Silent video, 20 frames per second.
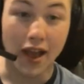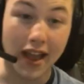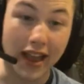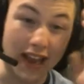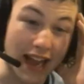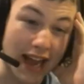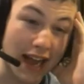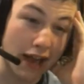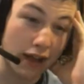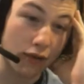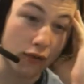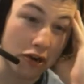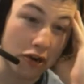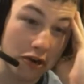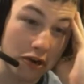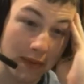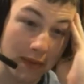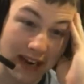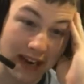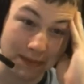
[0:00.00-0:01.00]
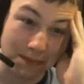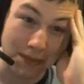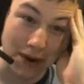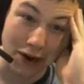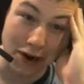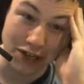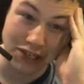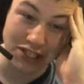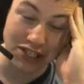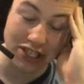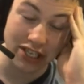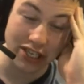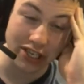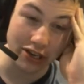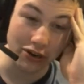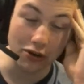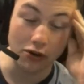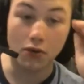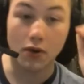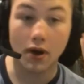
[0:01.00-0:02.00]
Hey guys, welcome back to part
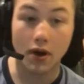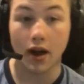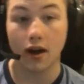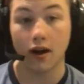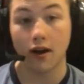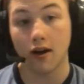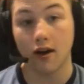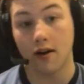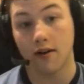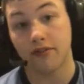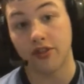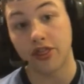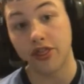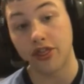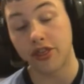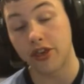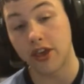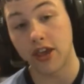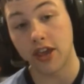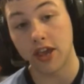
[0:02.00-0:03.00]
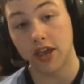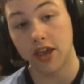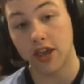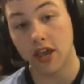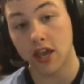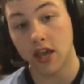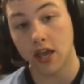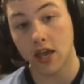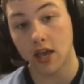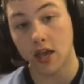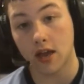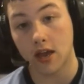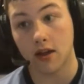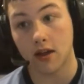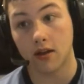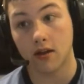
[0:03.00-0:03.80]
2 of the